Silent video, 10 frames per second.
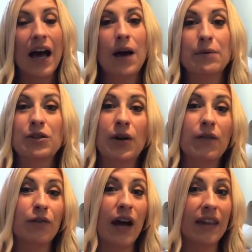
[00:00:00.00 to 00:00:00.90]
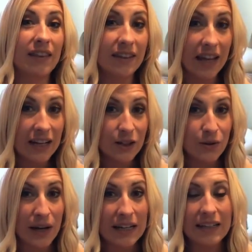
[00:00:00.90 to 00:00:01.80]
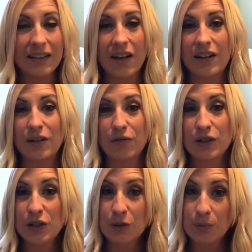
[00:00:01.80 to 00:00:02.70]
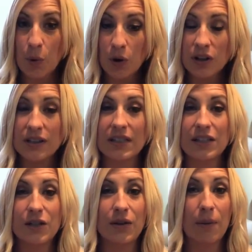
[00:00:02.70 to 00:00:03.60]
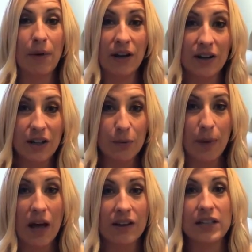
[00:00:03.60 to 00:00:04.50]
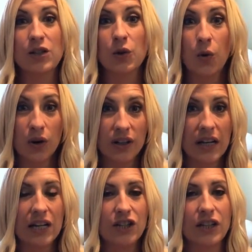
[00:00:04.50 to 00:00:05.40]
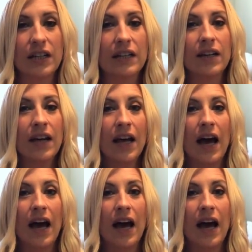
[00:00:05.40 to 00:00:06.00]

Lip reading: It's great for athletic training, a lot of different sports as you get better at your balance, coordination.